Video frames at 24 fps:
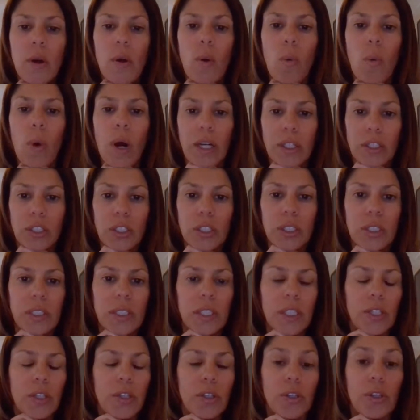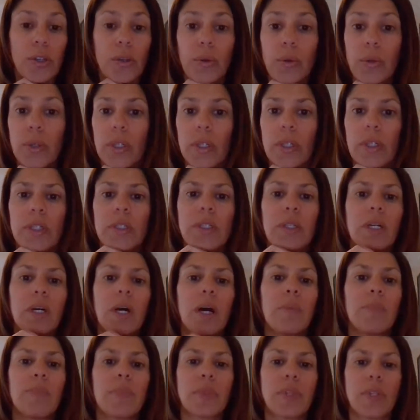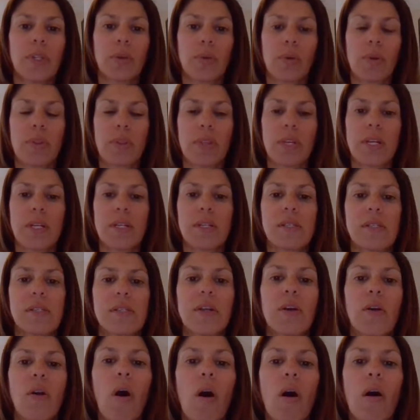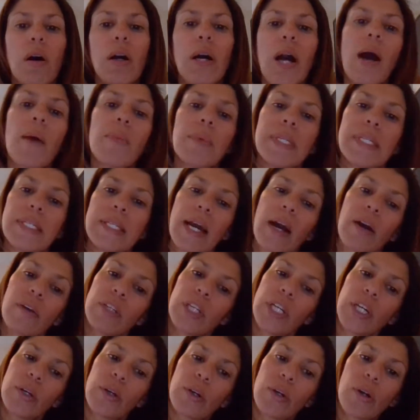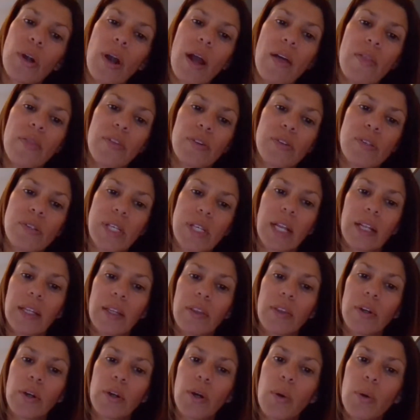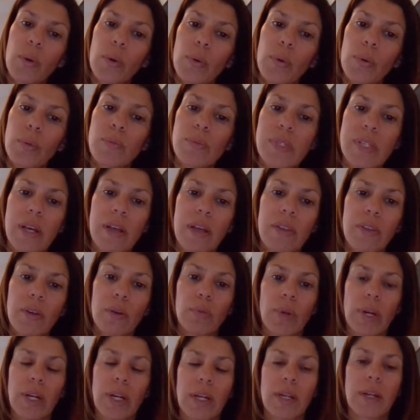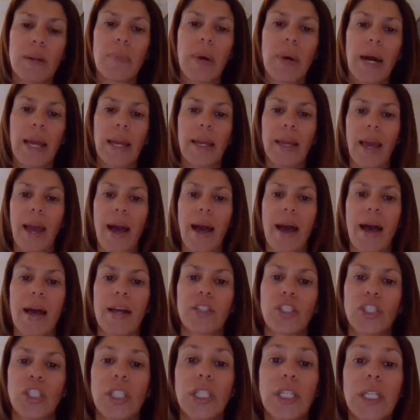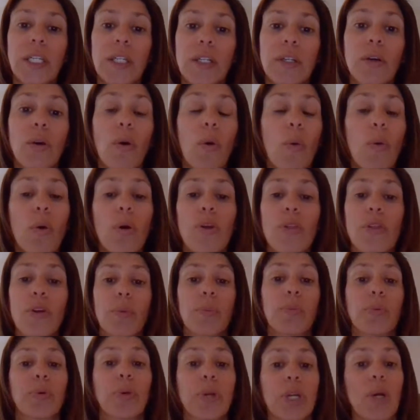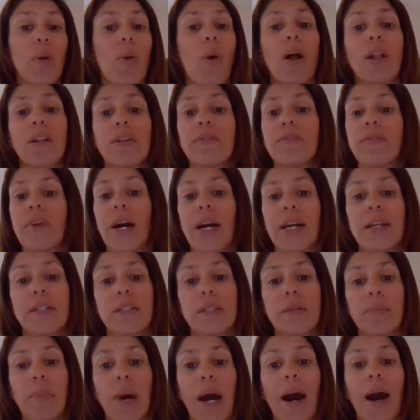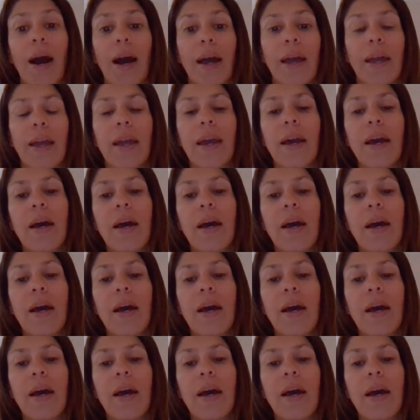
Washington, New York, up in the Northeast. They're all coming down here and they're selling their homes and they're ready to buy cash here or they're pre qualified to buy.